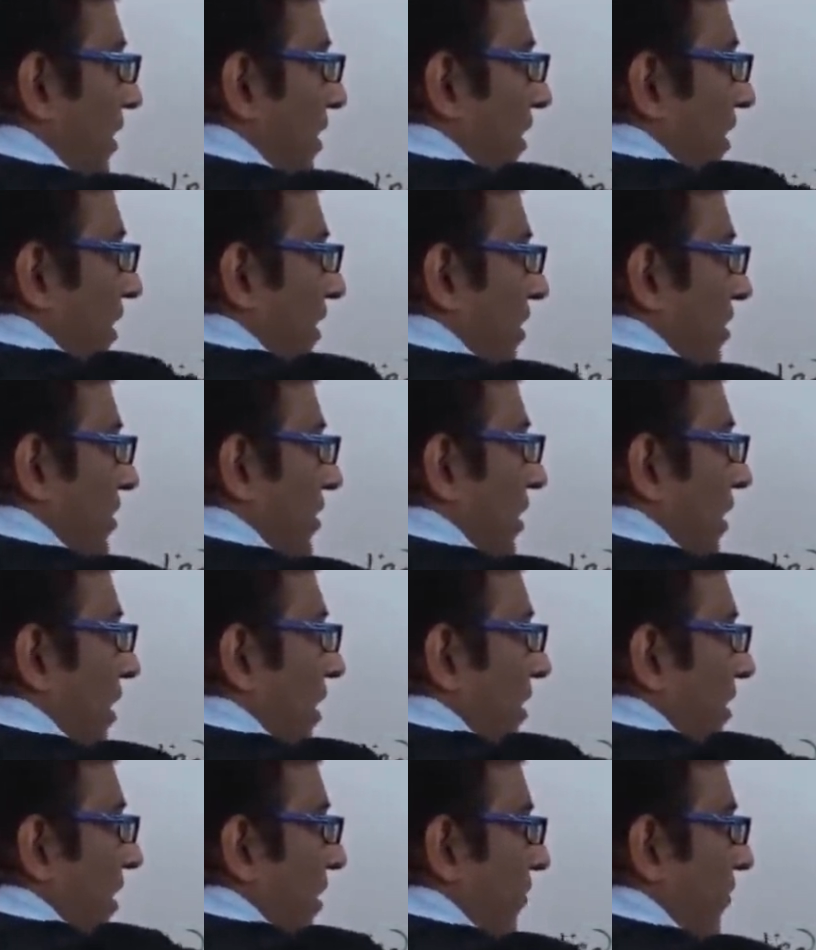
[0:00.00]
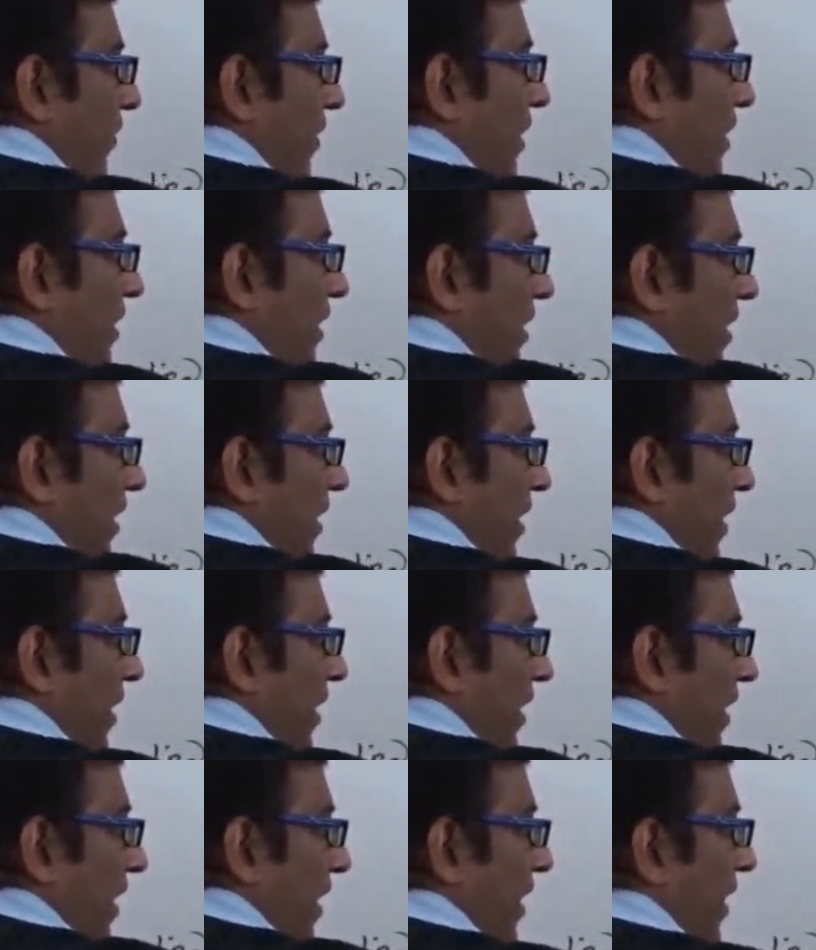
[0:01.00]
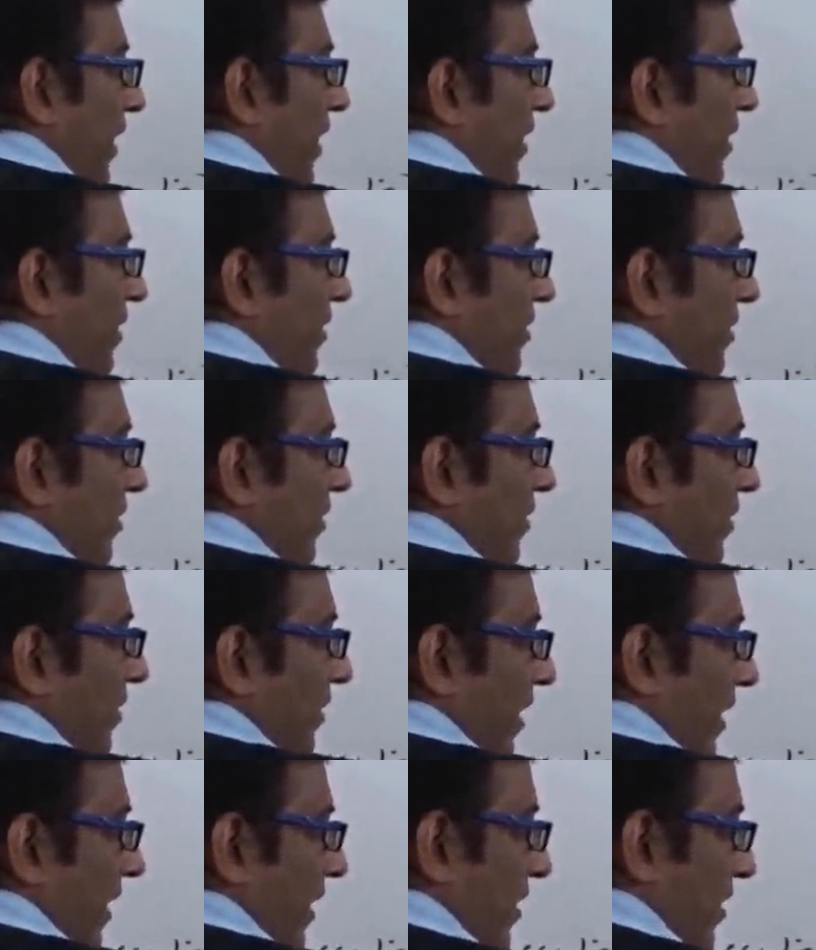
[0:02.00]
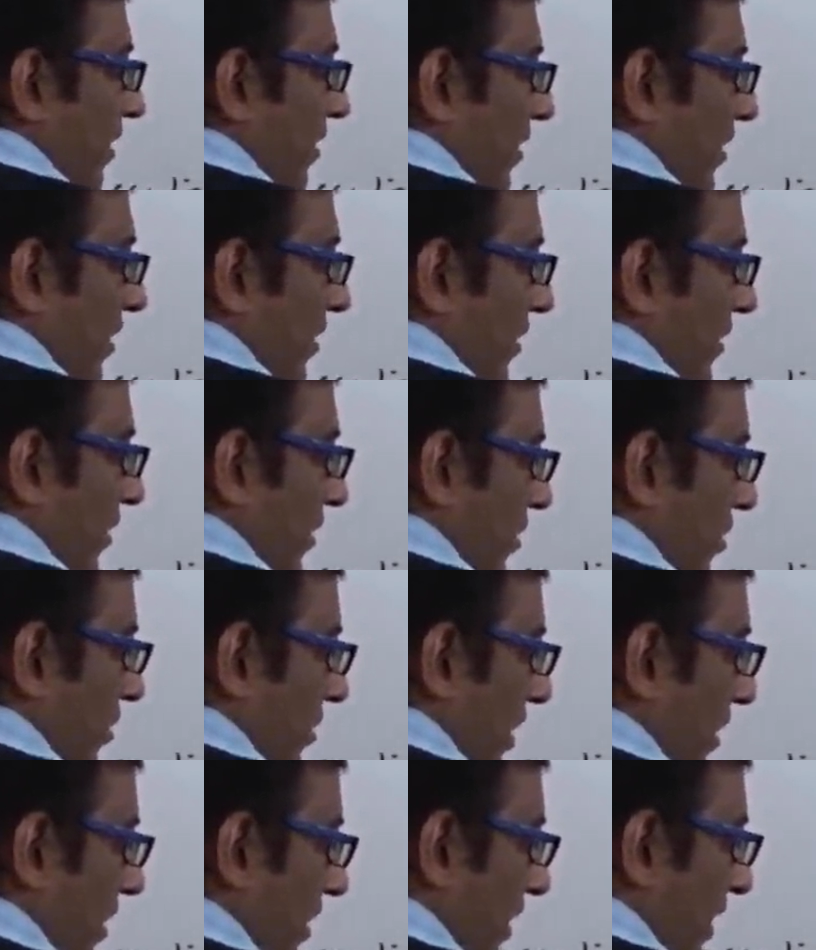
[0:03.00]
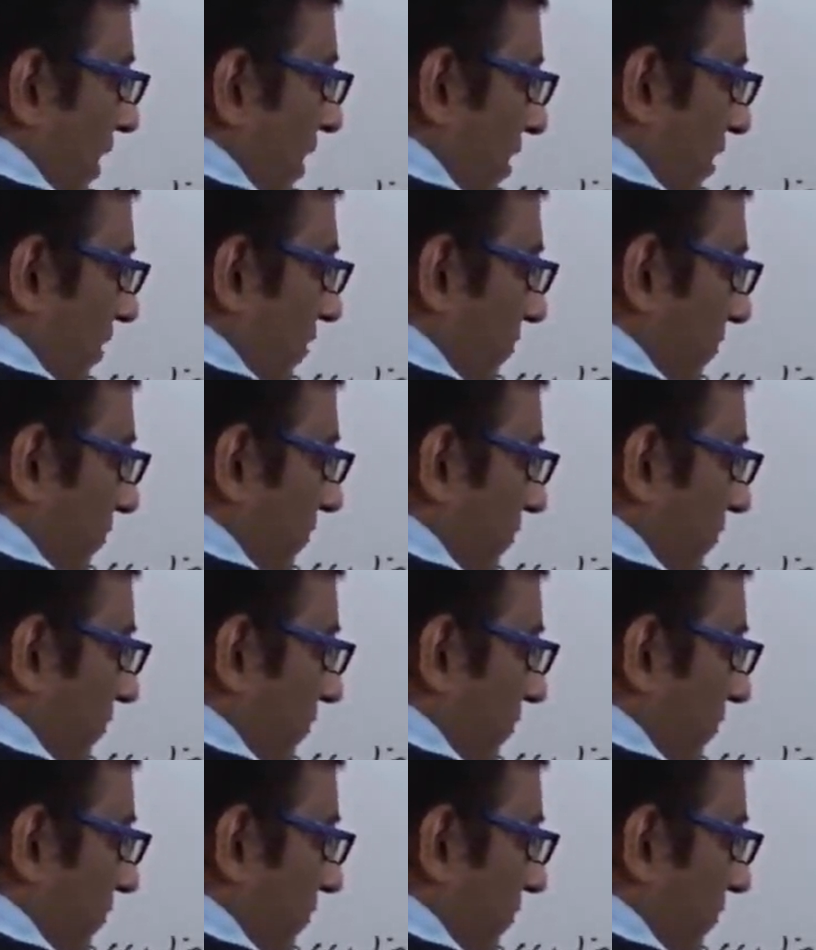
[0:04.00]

is related with area, right? This shaded